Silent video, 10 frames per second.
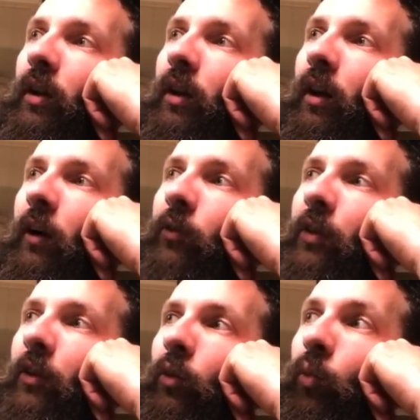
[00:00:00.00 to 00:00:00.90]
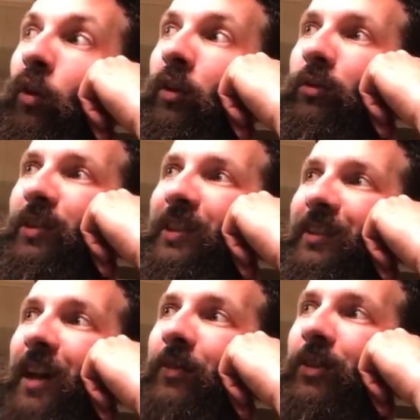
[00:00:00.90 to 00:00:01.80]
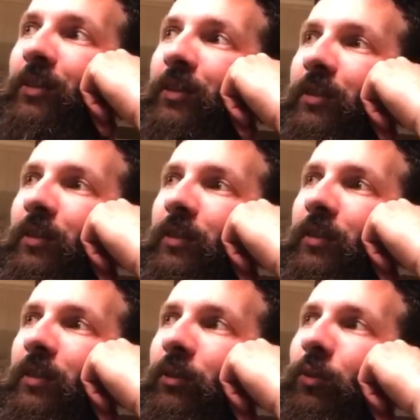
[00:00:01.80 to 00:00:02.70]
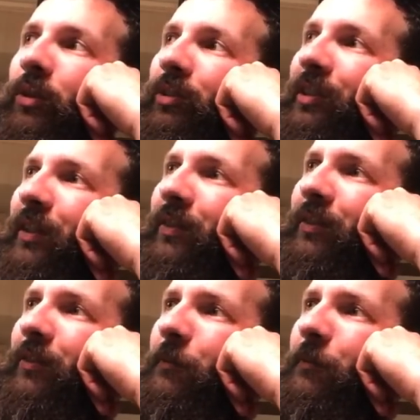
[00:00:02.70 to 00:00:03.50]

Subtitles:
I've ridden their 107. Is it 107?